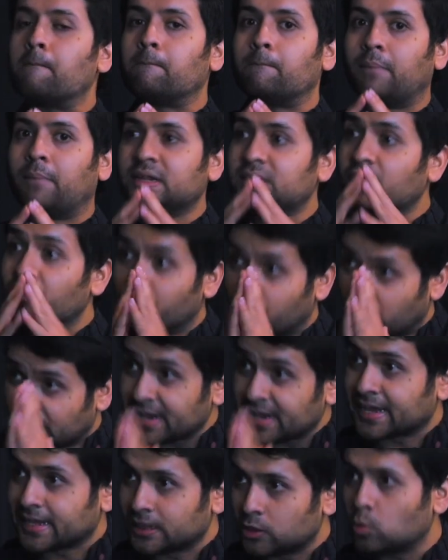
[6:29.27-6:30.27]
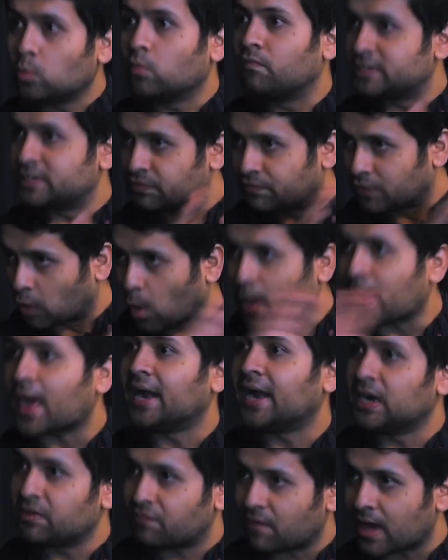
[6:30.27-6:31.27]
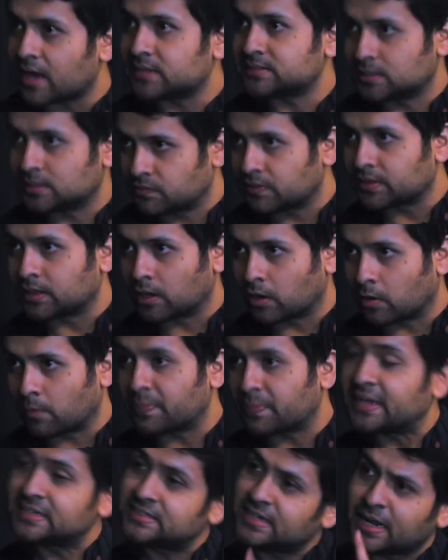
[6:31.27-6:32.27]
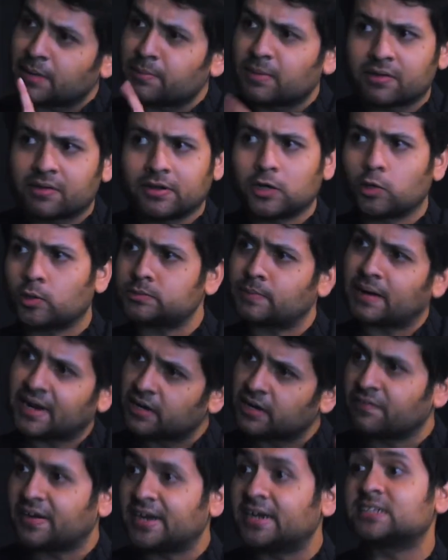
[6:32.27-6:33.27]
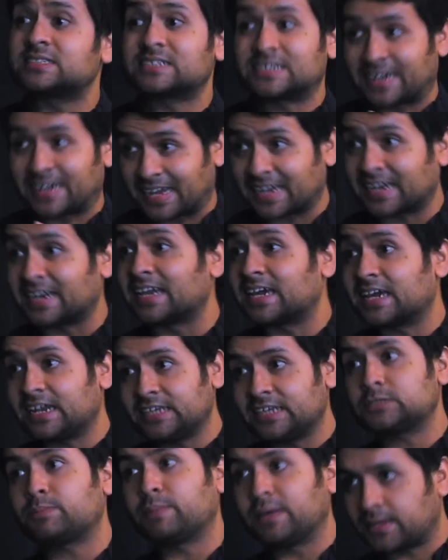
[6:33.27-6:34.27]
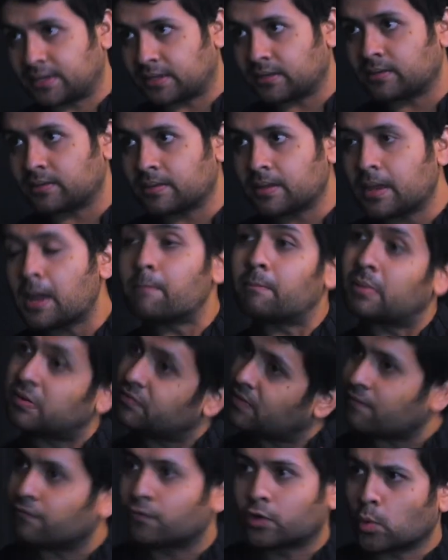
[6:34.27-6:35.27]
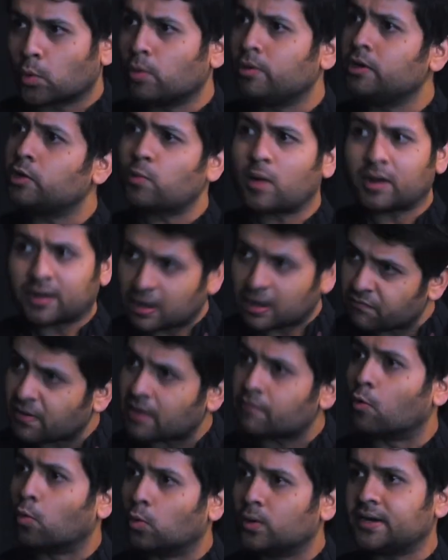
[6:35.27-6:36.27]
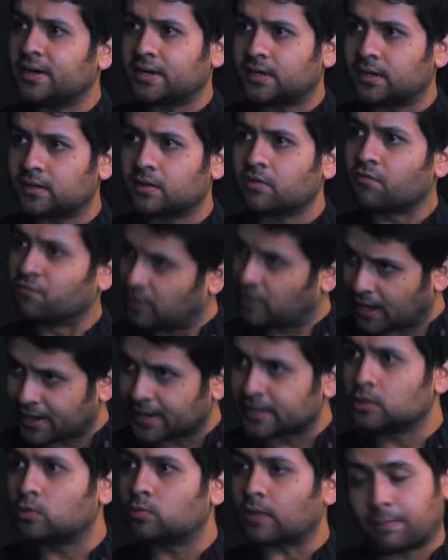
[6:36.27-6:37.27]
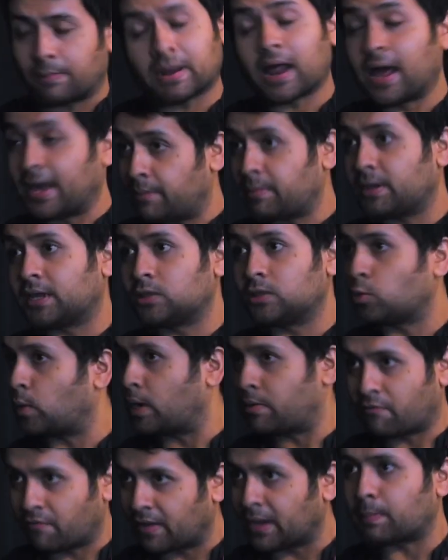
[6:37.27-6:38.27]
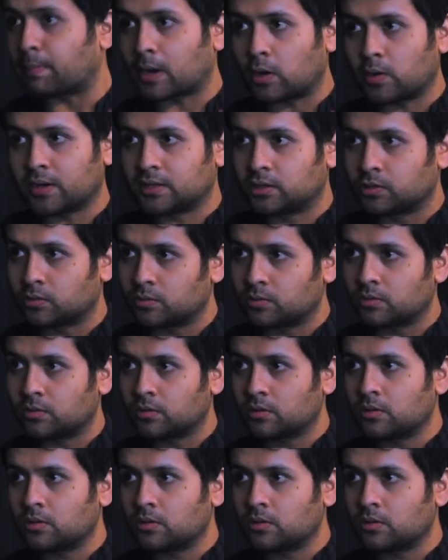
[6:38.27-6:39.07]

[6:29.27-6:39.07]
But the word Hindu, which we all identify ourselves with now, is a name given to us by invaders, technically speaking. Yeah. But we have grown into it and we have owned it. We are Hindu. I mean, I am a Hindu and I'm a very proud Hindu.